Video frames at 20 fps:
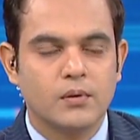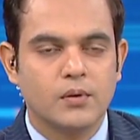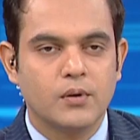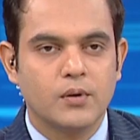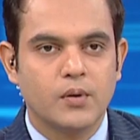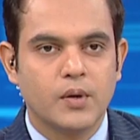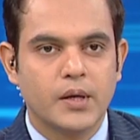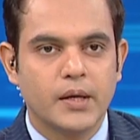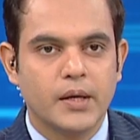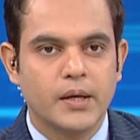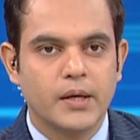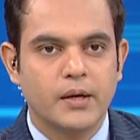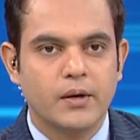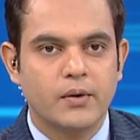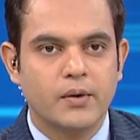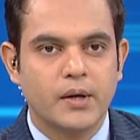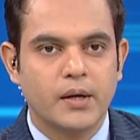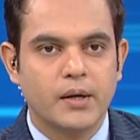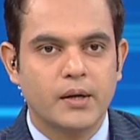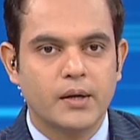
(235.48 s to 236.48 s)
Okay,
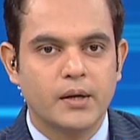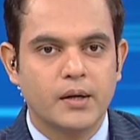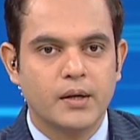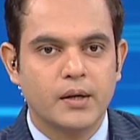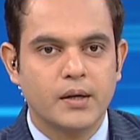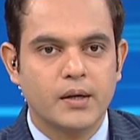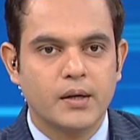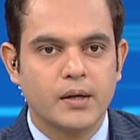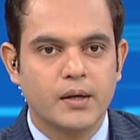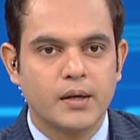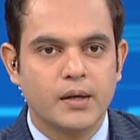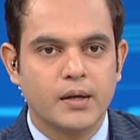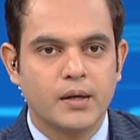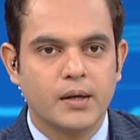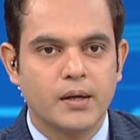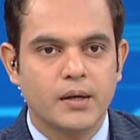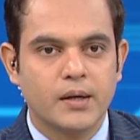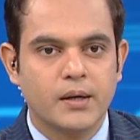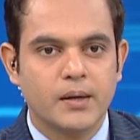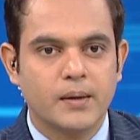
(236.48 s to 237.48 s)
all right.
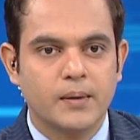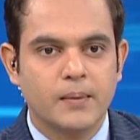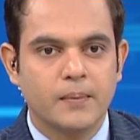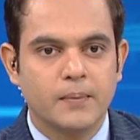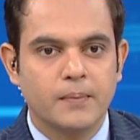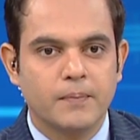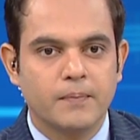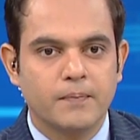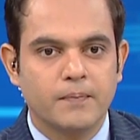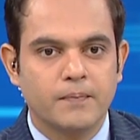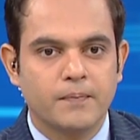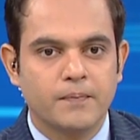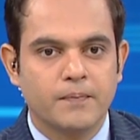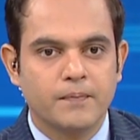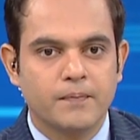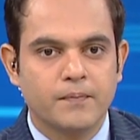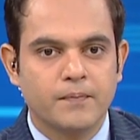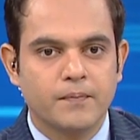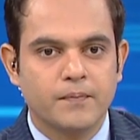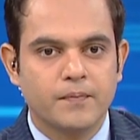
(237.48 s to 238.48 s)
Product business.
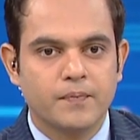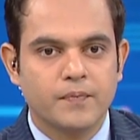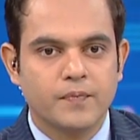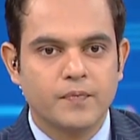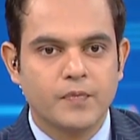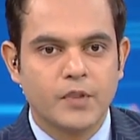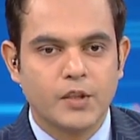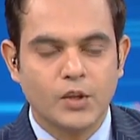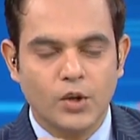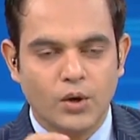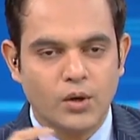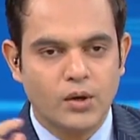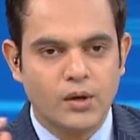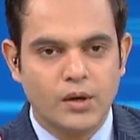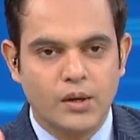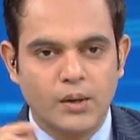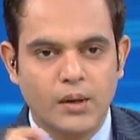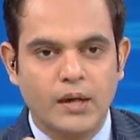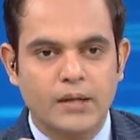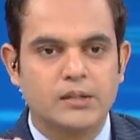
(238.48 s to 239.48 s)
No,
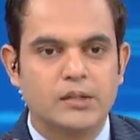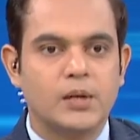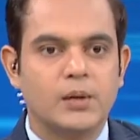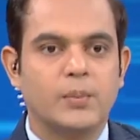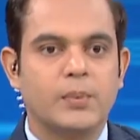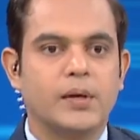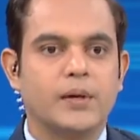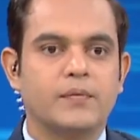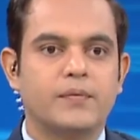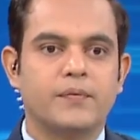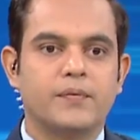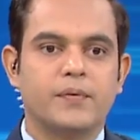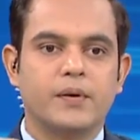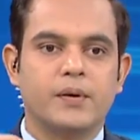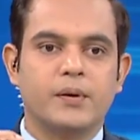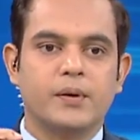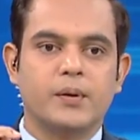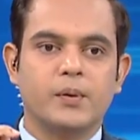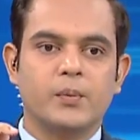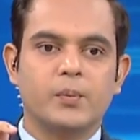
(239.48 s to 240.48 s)
uh, actually, we have
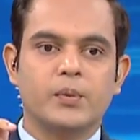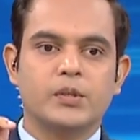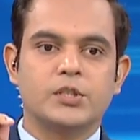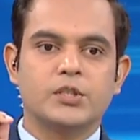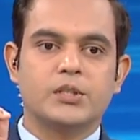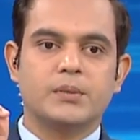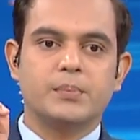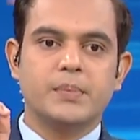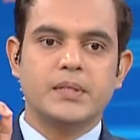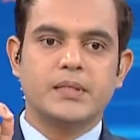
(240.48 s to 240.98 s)
uh, we just